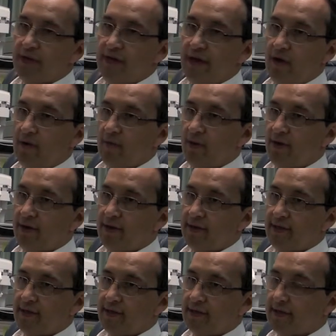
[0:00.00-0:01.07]
on the outer part of the
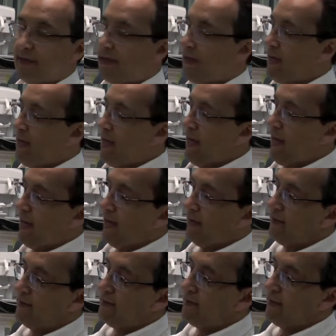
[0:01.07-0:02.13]
disc,
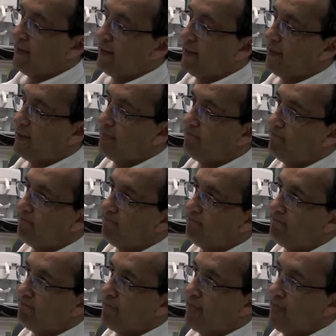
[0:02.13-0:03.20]
and
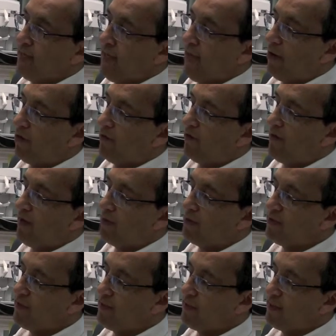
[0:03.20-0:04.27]
the outer
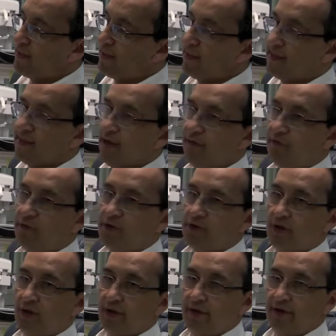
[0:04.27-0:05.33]
fibers of the disc itself, which
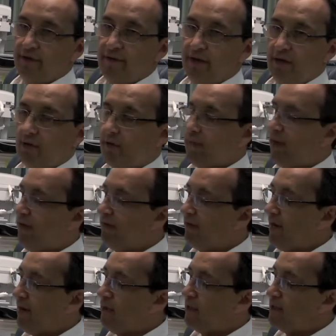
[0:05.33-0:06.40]
are innervated with pain
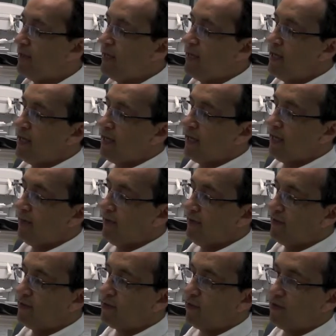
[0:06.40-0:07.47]
fibers, can be
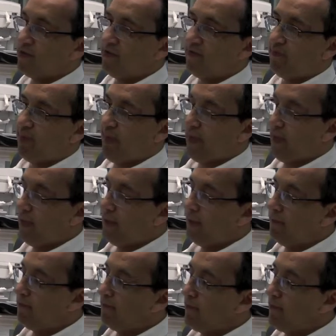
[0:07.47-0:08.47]
a source of pain.